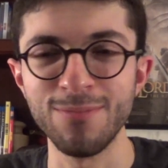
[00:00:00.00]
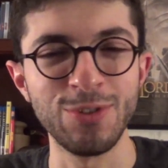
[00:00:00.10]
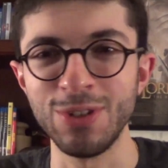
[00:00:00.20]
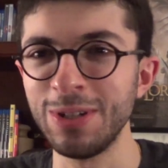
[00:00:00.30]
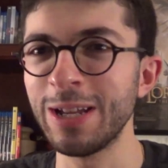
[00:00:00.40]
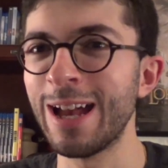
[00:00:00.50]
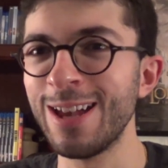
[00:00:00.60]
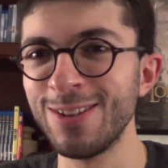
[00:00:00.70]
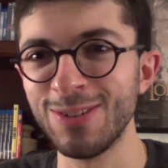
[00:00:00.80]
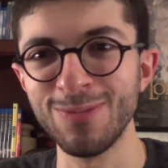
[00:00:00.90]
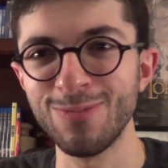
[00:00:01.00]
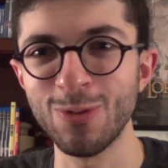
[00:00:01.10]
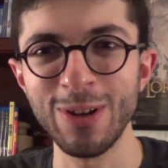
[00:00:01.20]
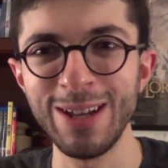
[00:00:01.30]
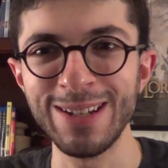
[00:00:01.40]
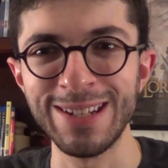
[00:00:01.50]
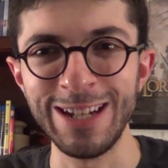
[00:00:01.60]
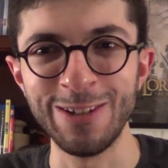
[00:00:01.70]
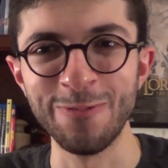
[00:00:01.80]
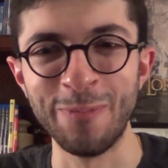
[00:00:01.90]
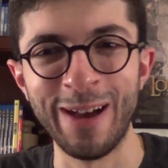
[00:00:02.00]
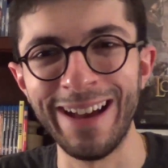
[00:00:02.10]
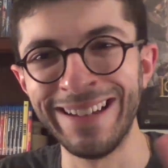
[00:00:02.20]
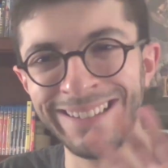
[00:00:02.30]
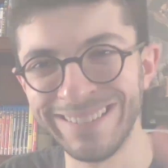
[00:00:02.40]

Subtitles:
See you guys in 2018. Bye.